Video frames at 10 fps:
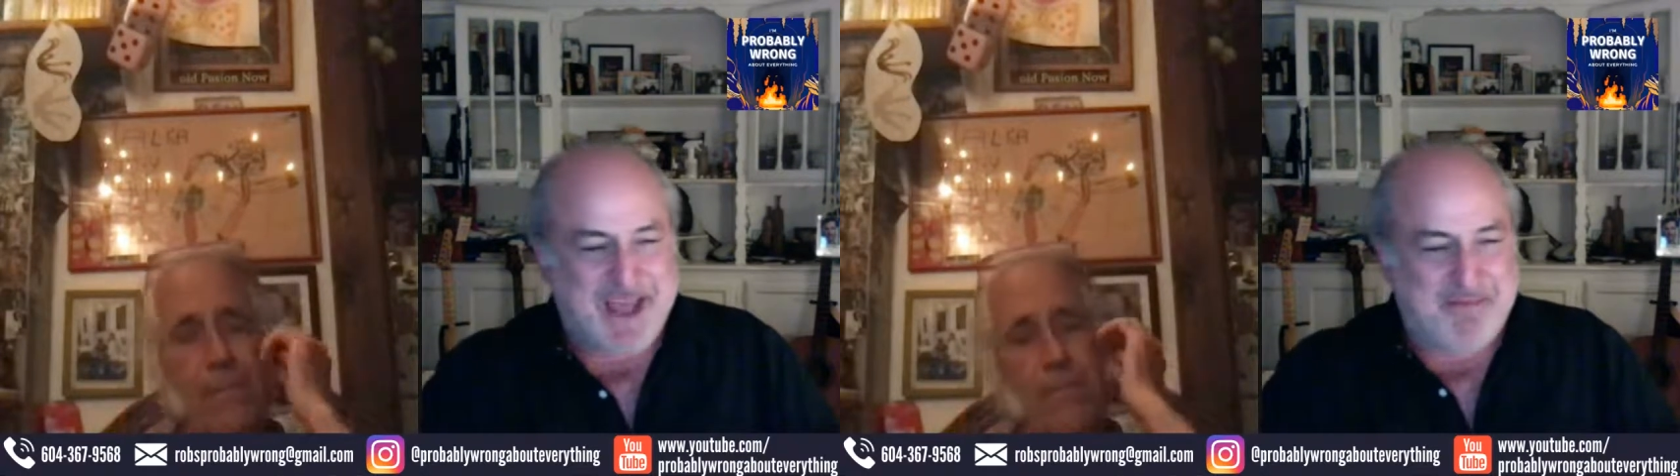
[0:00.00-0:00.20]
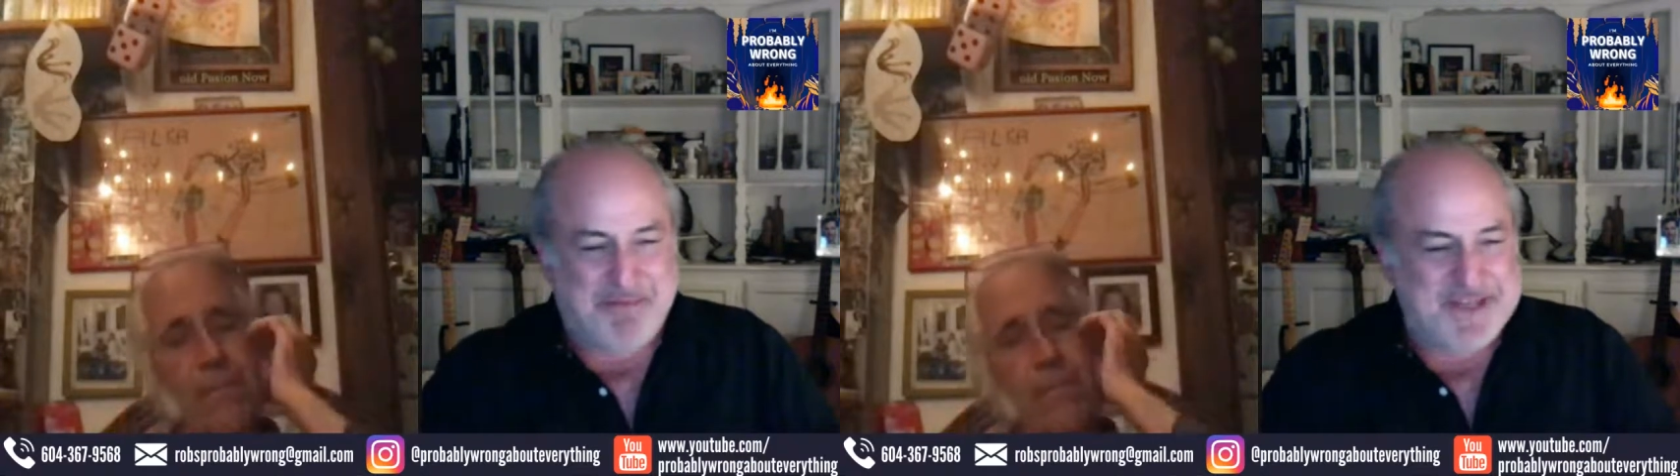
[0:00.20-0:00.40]

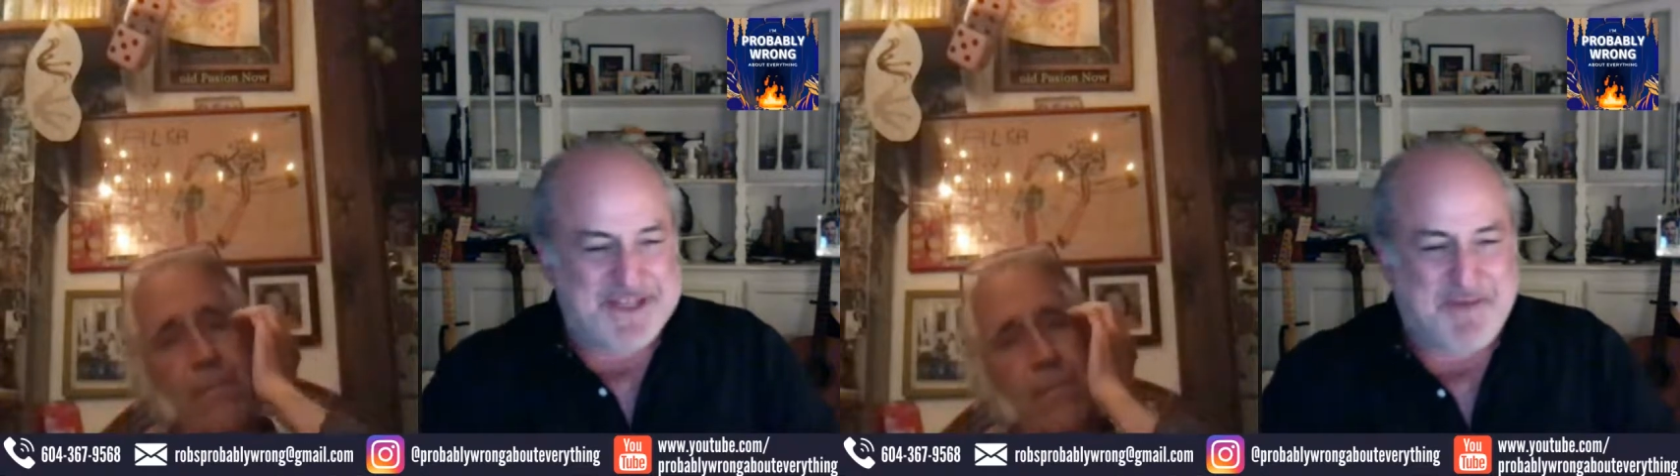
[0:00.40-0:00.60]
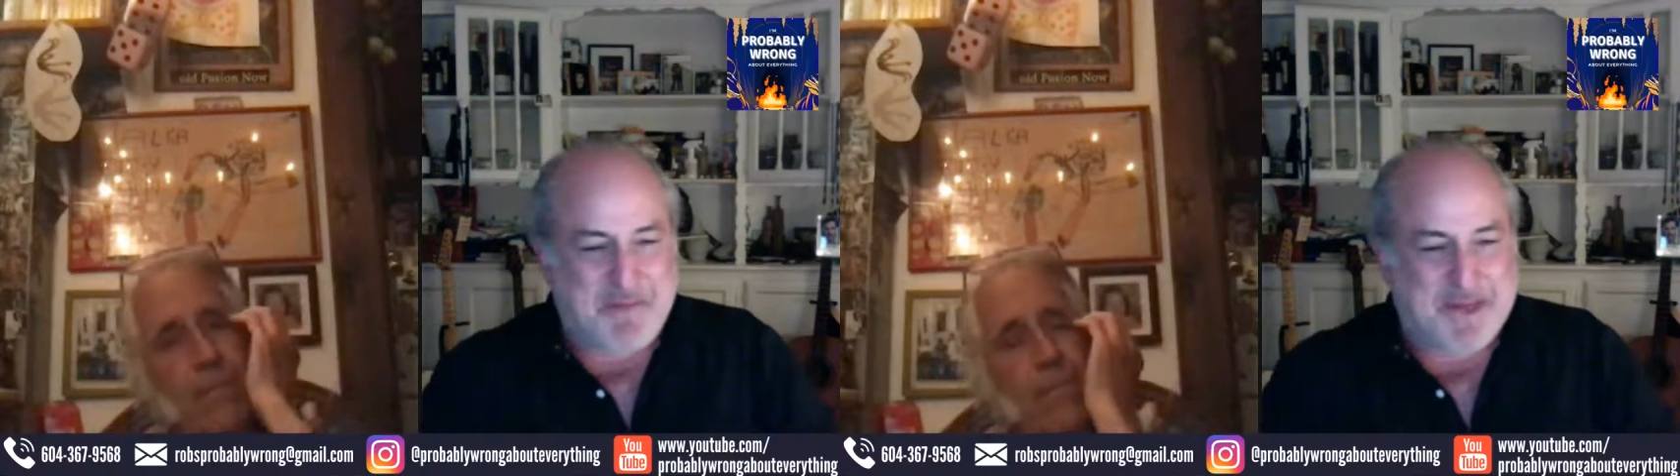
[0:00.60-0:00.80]
and brings
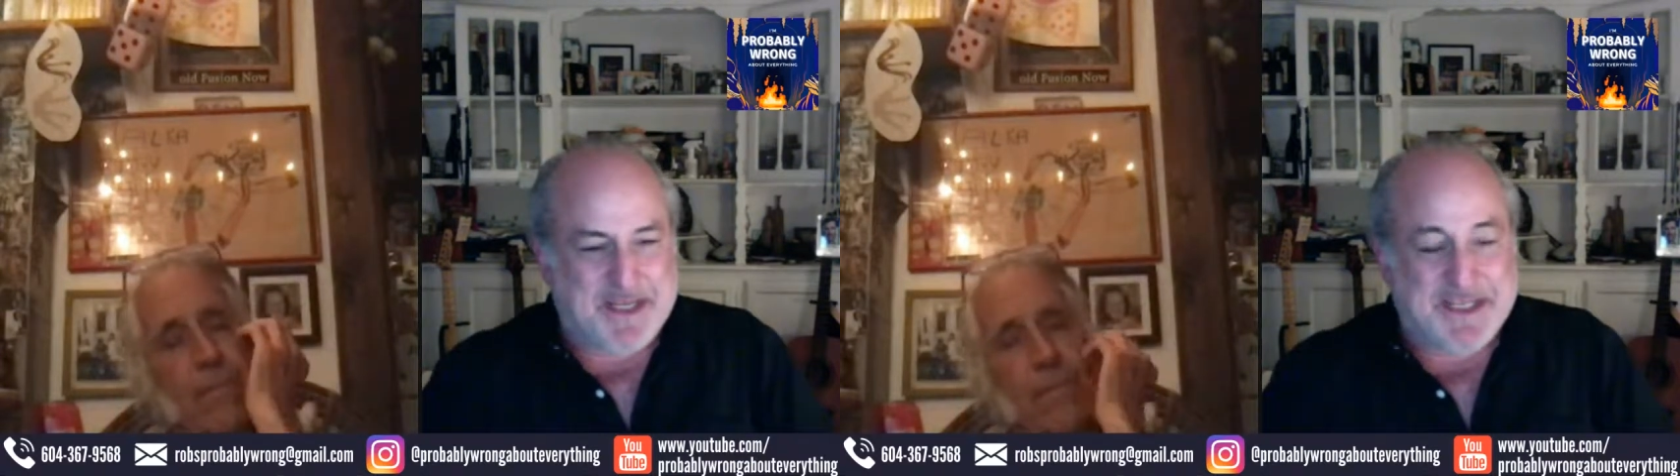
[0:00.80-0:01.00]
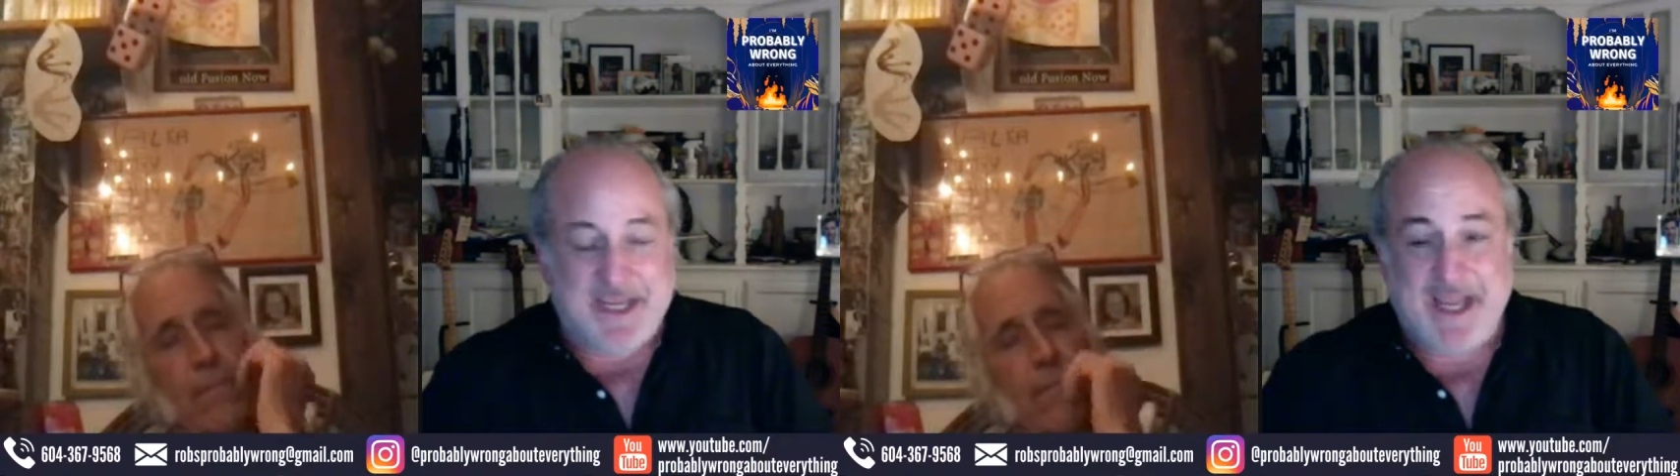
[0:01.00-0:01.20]

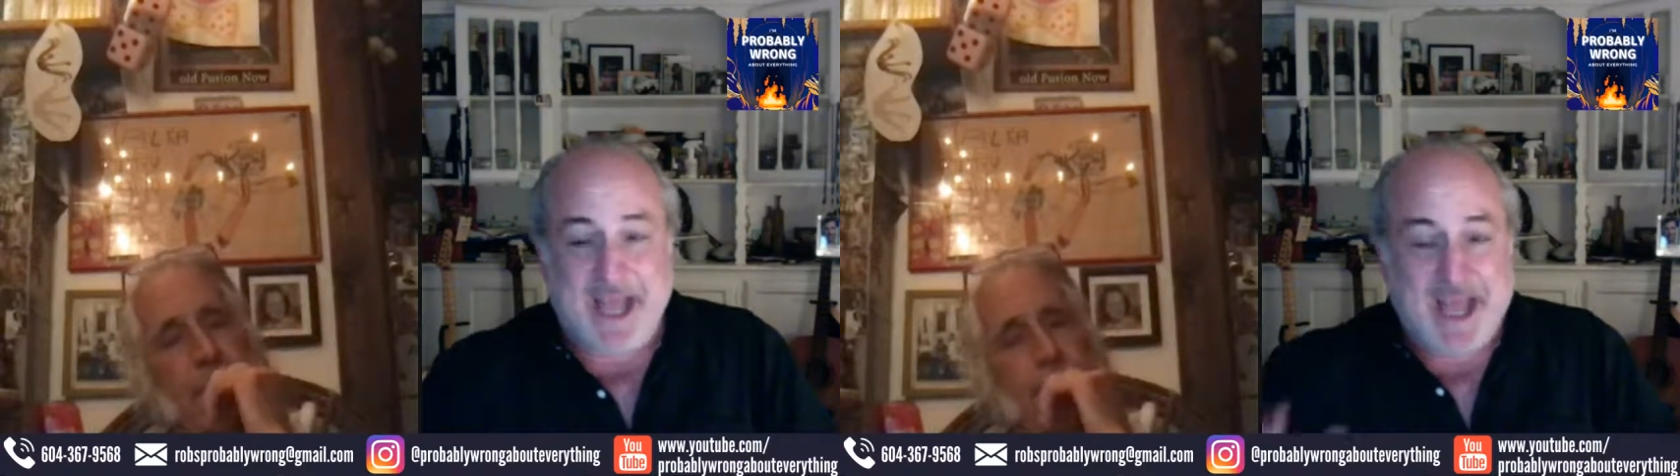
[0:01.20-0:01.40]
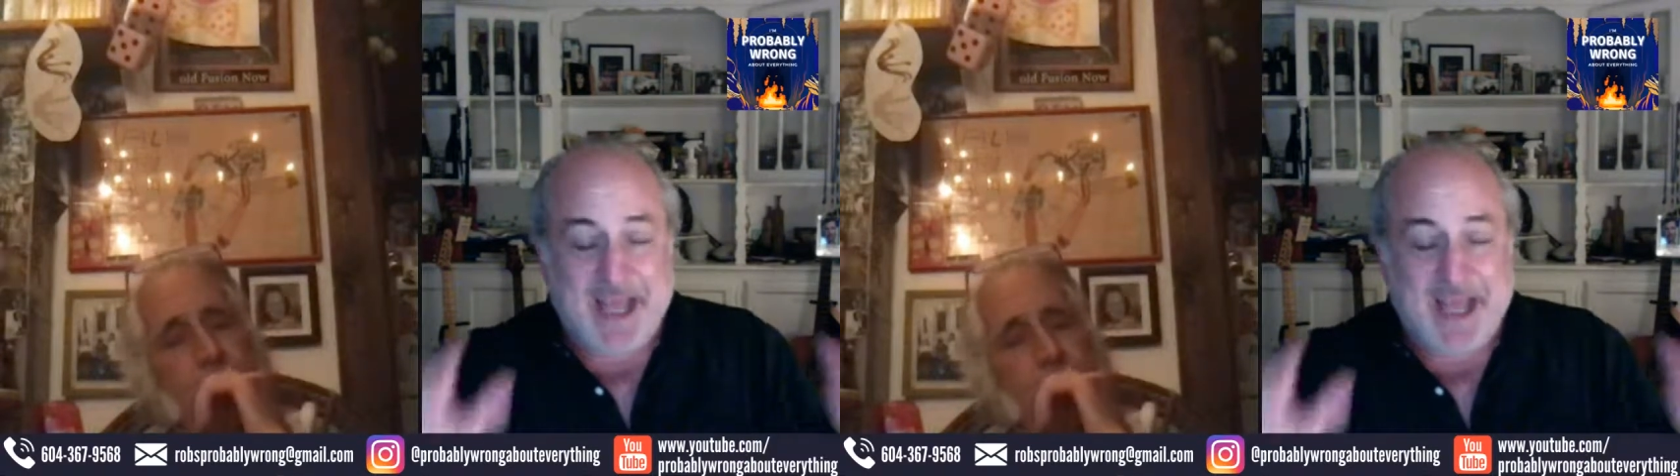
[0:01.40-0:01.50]
everybody tea.